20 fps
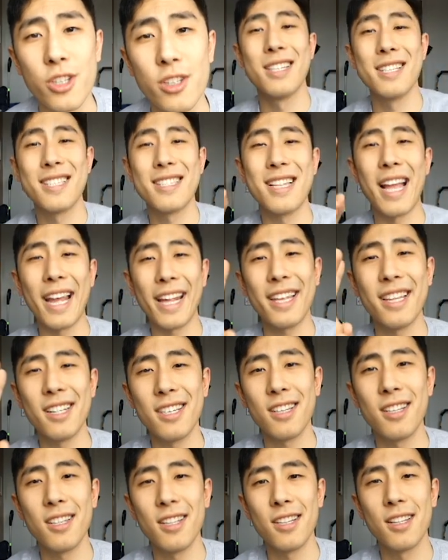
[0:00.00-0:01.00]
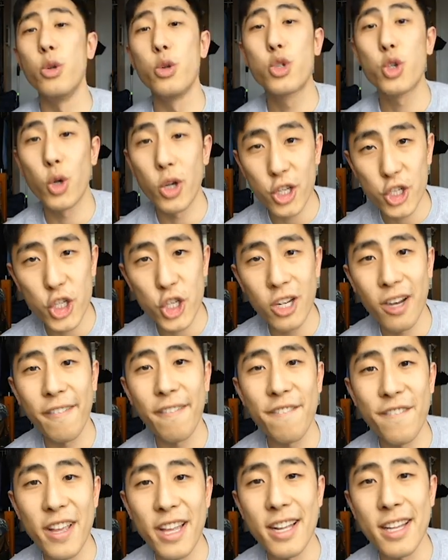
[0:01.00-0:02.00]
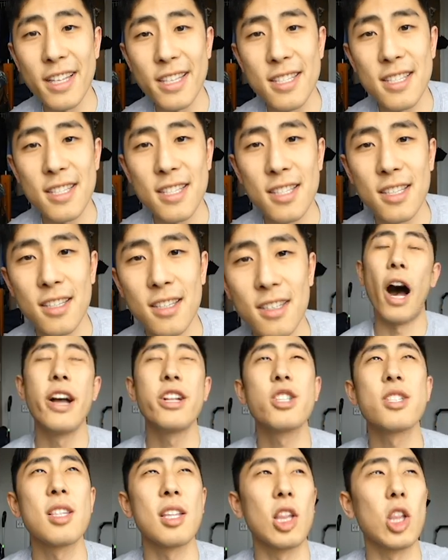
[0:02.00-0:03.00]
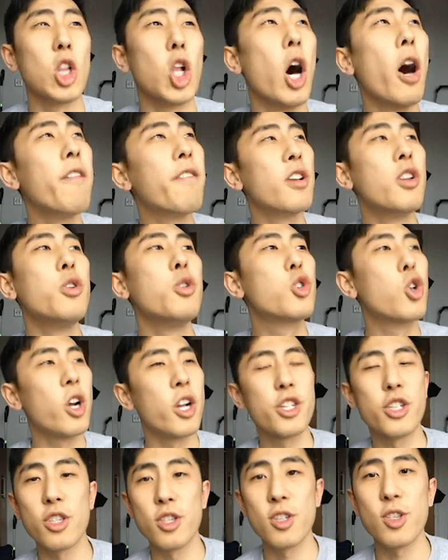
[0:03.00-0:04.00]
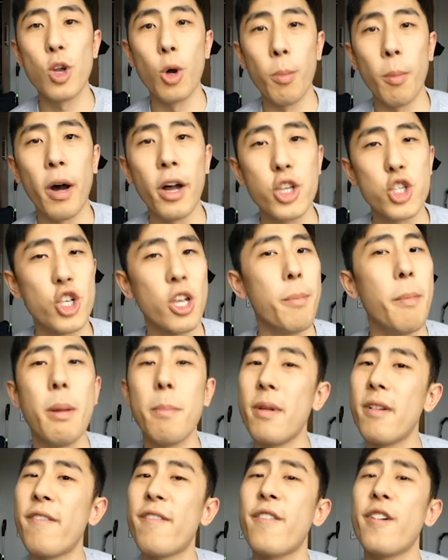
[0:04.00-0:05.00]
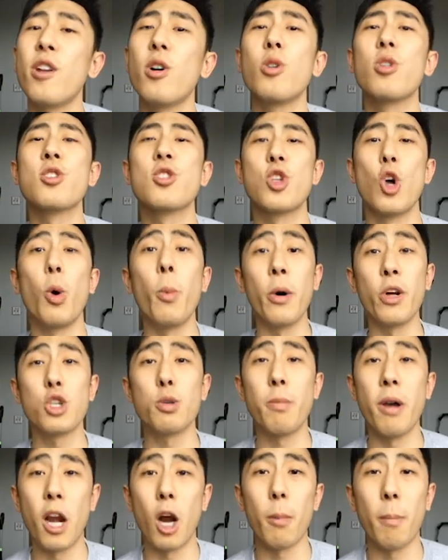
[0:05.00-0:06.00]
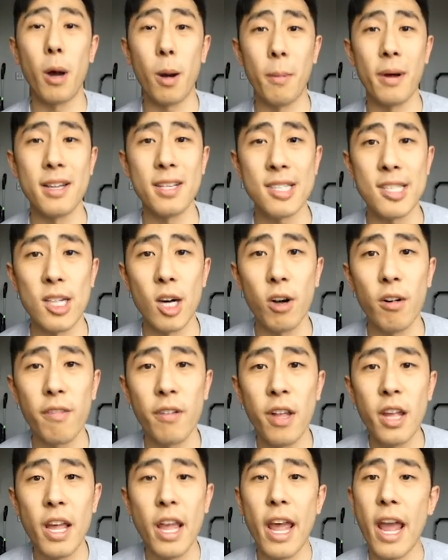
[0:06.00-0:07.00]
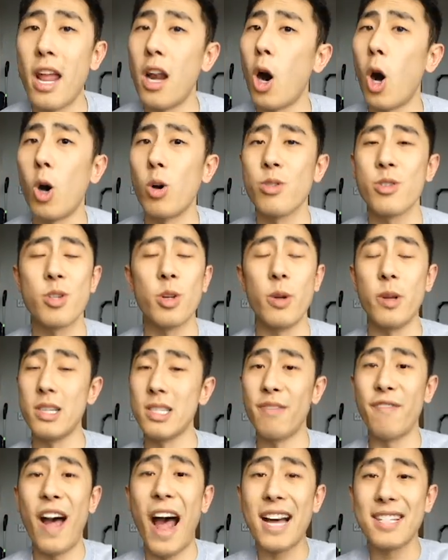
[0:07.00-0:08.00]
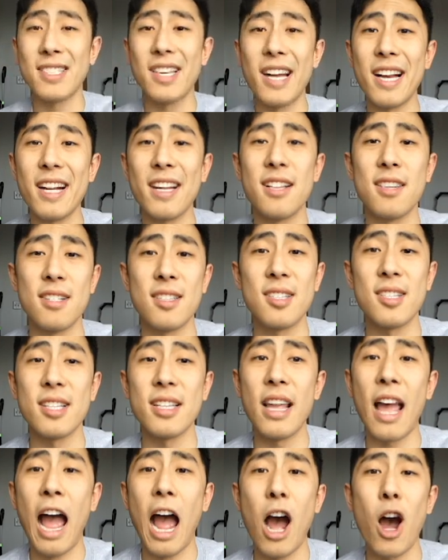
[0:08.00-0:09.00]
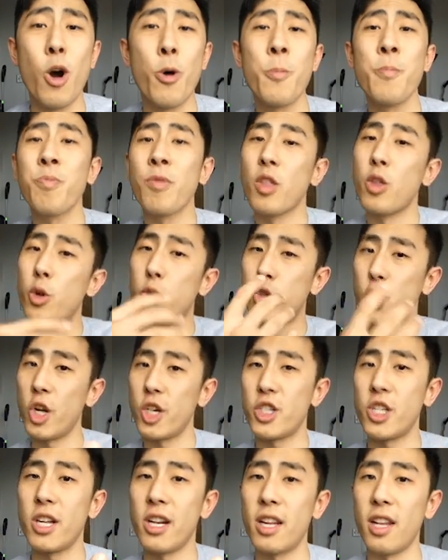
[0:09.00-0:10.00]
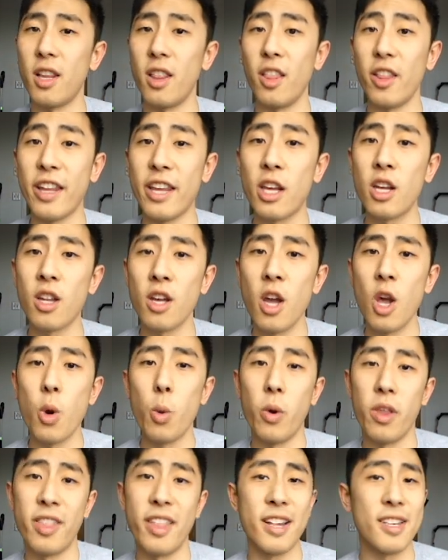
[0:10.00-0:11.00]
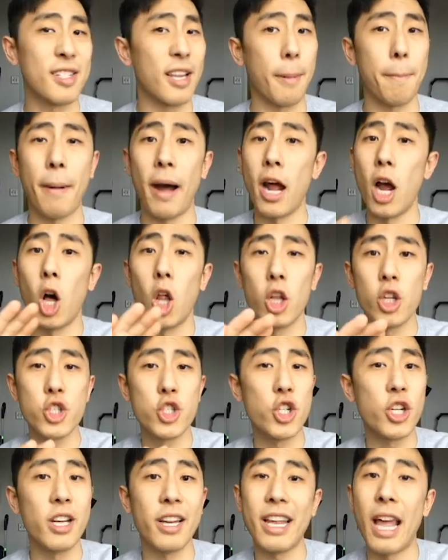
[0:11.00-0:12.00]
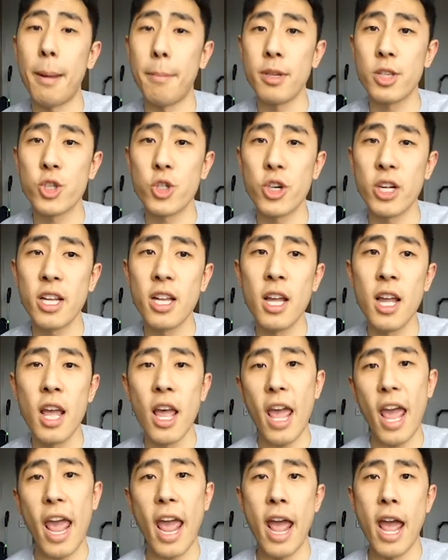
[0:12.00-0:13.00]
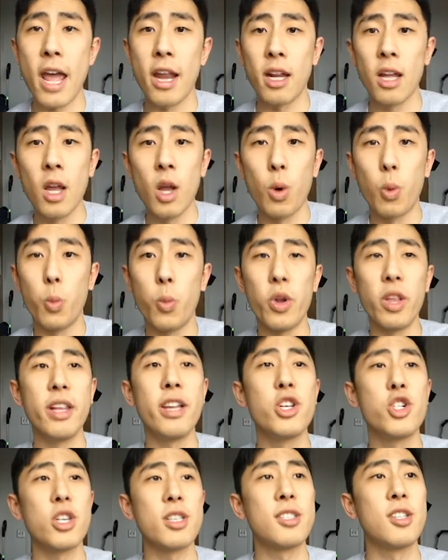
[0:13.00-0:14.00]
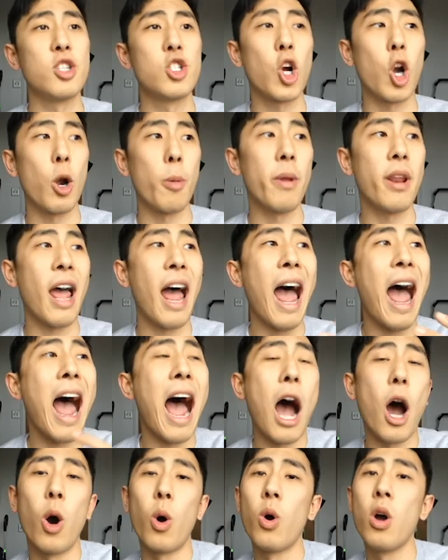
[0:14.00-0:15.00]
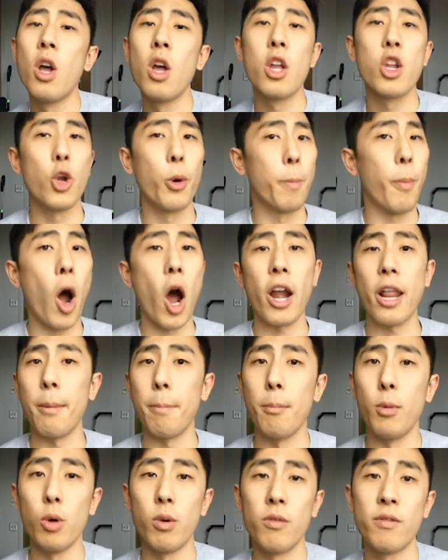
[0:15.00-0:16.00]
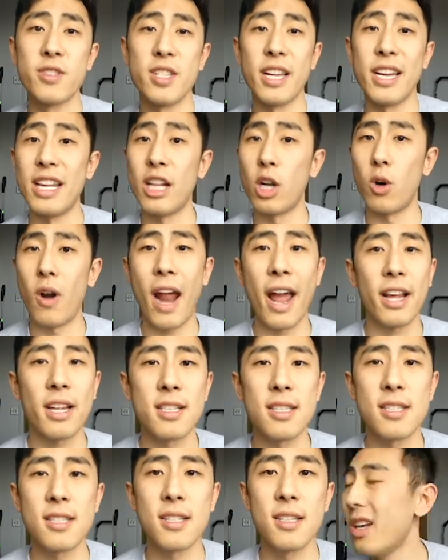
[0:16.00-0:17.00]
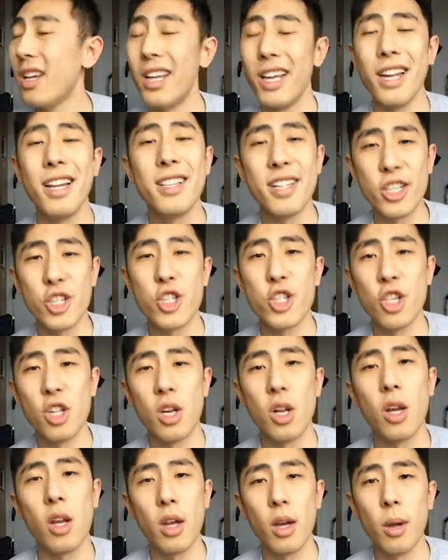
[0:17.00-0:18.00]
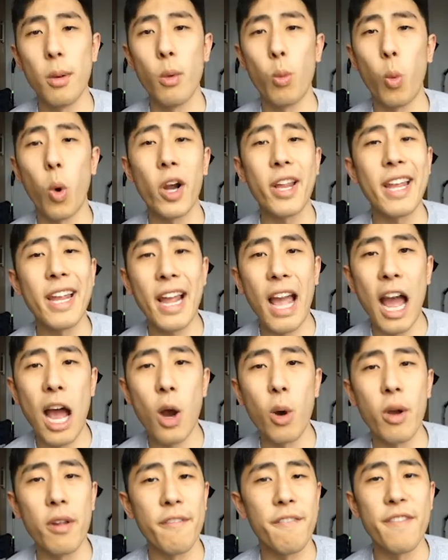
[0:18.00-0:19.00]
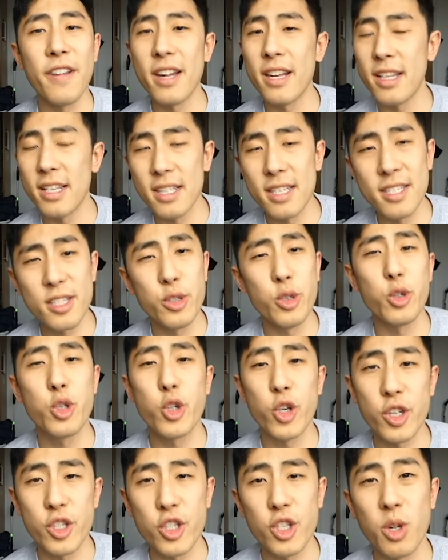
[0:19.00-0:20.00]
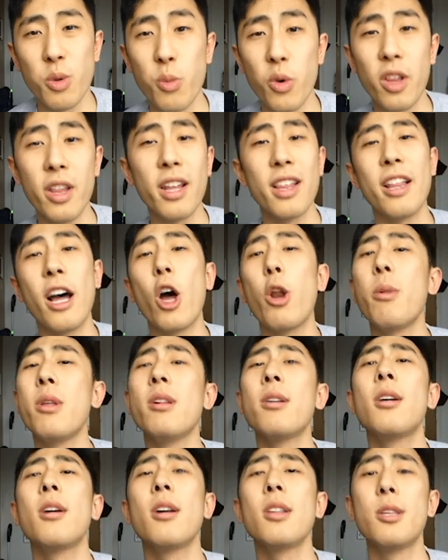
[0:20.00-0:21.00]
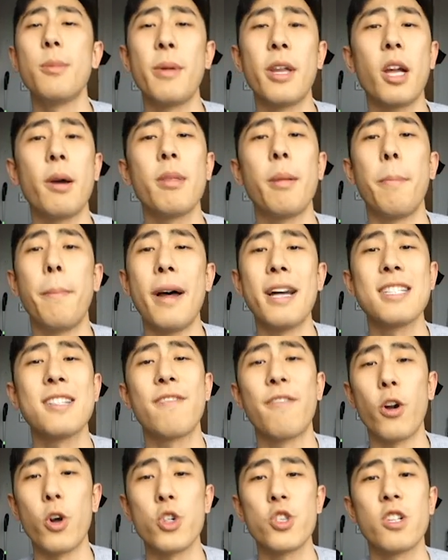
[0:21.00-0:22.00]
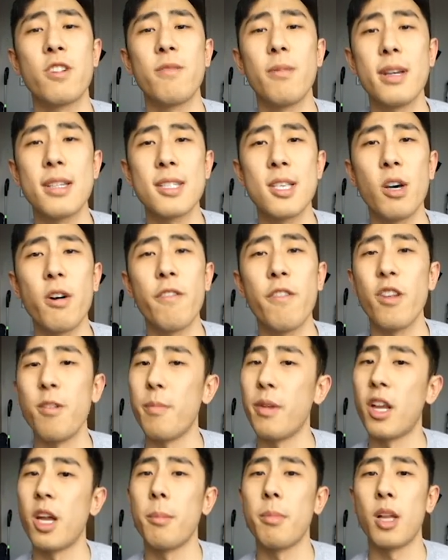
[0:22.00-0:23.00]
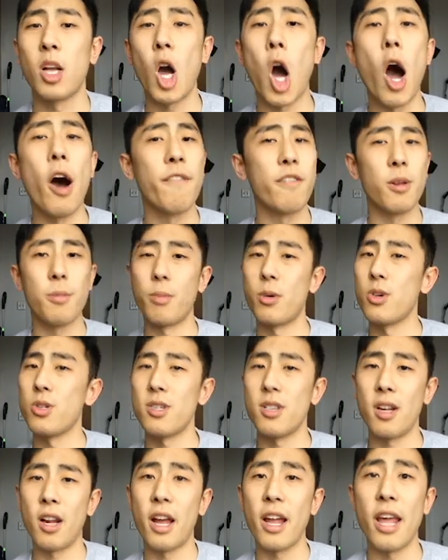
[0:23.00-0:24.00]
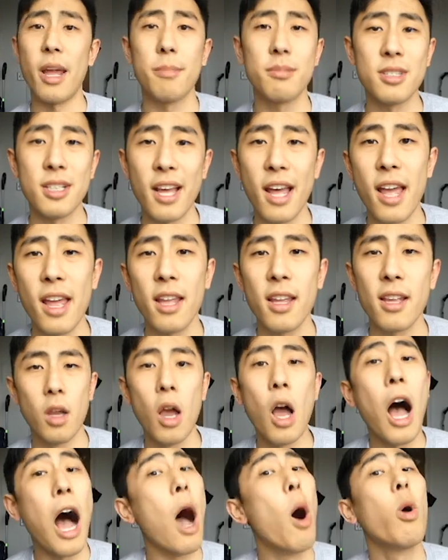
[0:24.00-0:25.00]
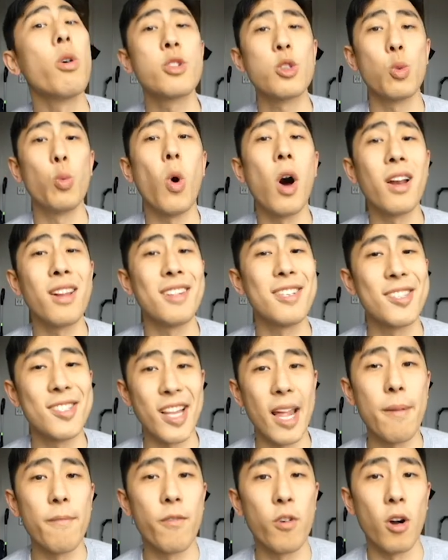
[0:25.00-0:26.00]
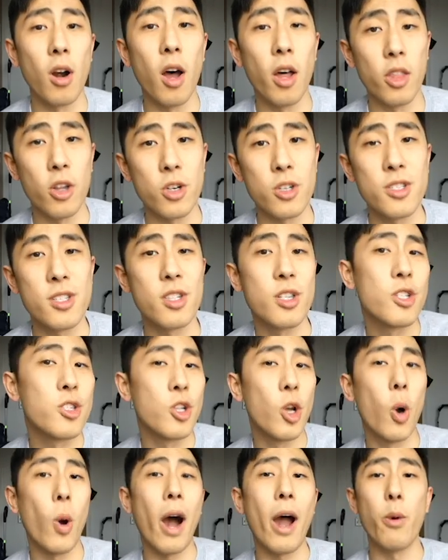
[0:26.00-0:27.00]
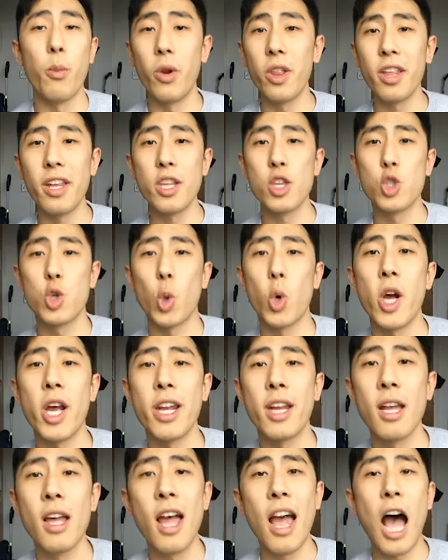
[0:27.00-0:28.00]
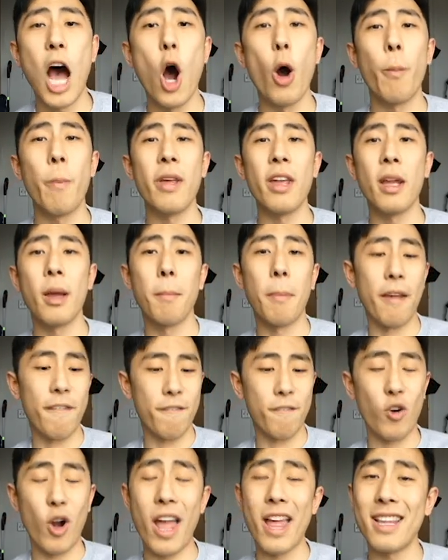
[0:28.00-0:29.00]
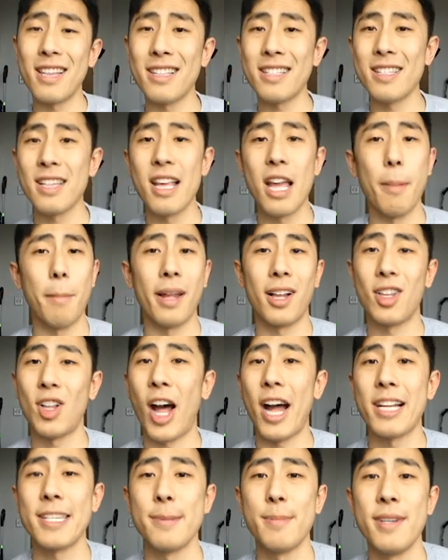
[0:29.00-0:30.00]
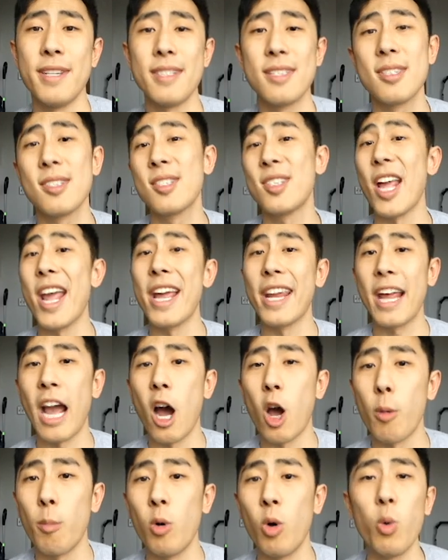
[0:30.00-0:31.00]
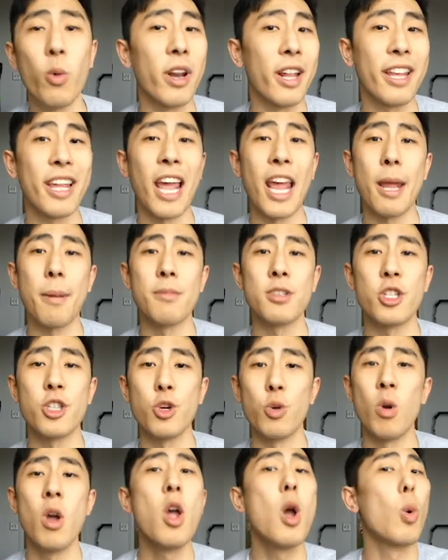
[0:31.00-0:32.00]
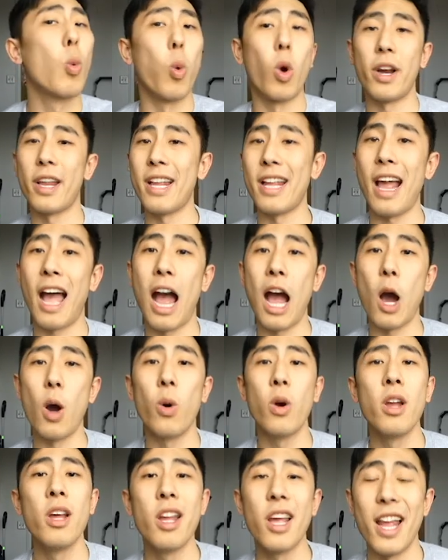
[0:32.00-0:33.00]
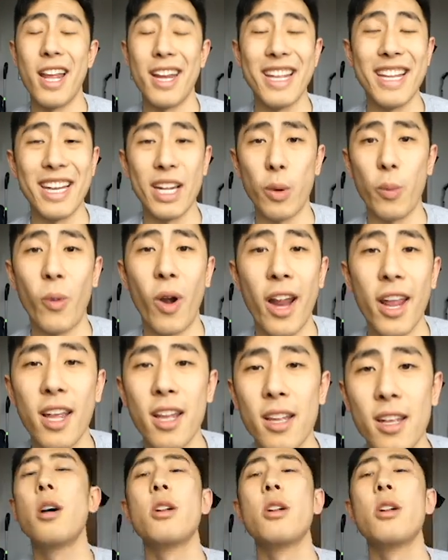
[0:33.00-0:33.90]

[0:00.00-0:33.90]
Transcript: Second, nutrition and fitness. I just loved nutrition so much. It made me feel so much better about myself, and also it's fascinating to see how nutrition can link with things like biology and chemistry and really just determine how your body moves and interacts. In addition, working out and fitness and nutrition really allowed me to become the best version of myself and become the confident person I am today. I also wanted the same for others, so I really enjoyed helping my friends and my classmates stay accountable when it came to working out and eating right.